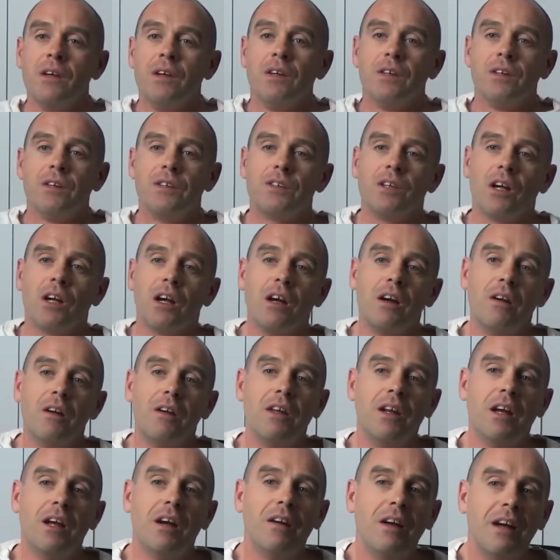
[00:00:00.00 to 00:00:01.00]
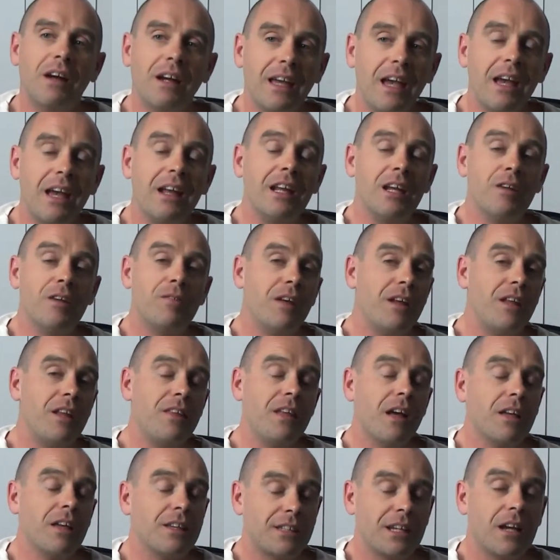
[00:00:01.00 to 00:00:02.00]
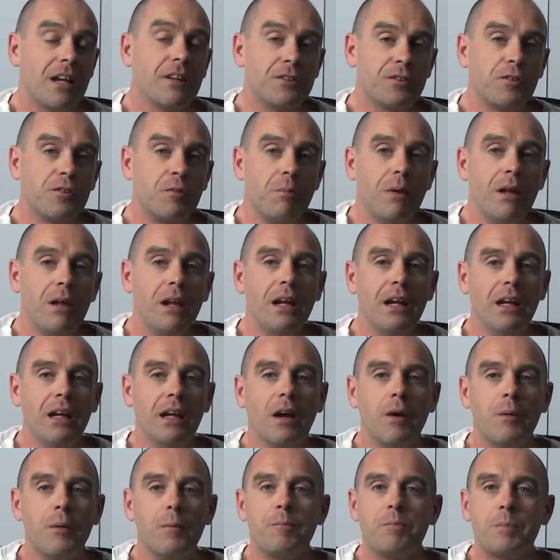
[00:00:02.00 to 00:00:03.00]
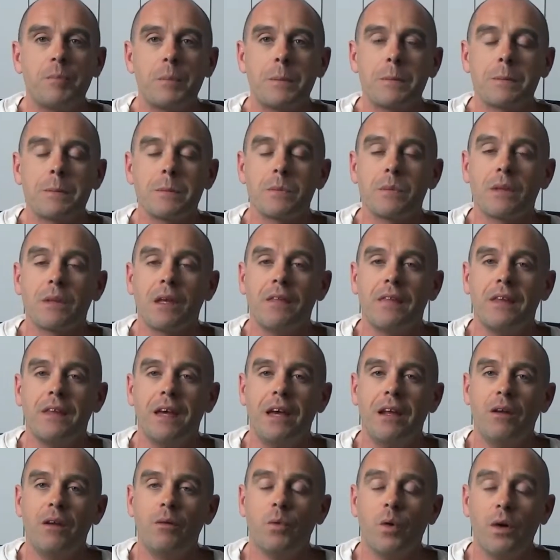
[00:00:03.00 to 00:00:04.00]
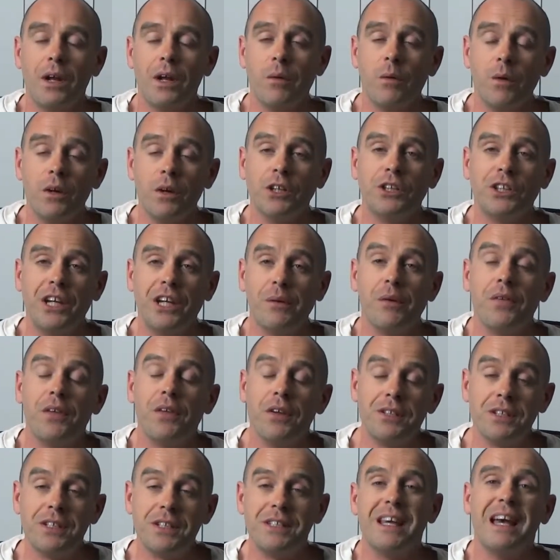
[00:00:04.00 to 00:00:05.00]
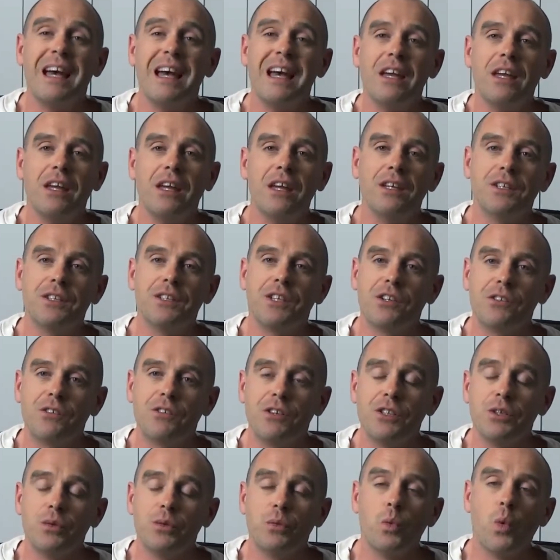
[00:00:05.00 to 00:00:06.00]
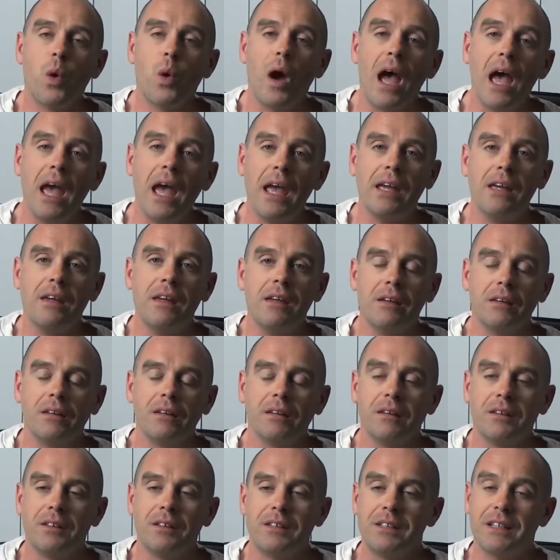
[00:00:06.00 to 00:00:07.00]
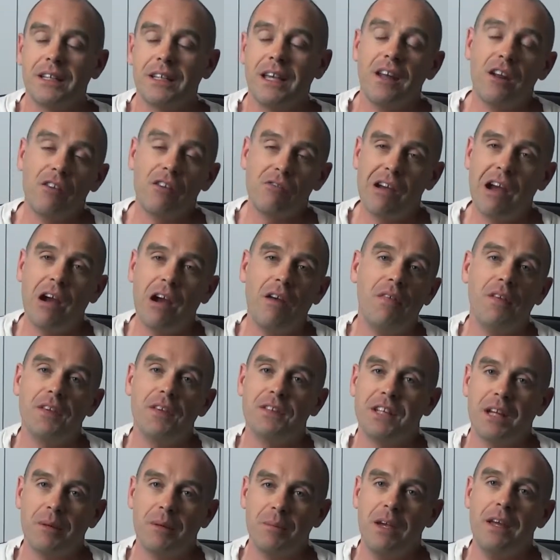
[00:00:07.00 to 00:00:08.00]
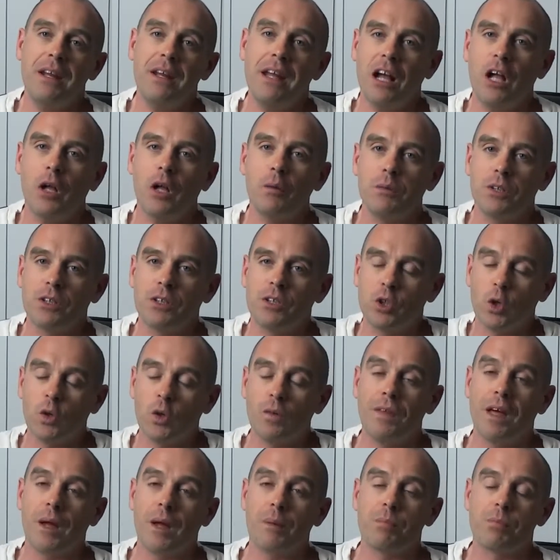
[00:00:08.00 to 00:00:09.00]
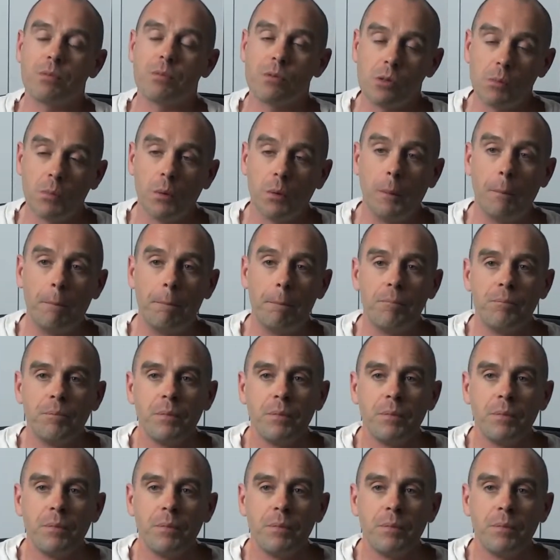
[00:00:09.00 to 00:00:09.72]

So, again, if any of that sounds familiar, then what I want to share with you today is there is a way to get around this, and I'm here to help you solve that problem.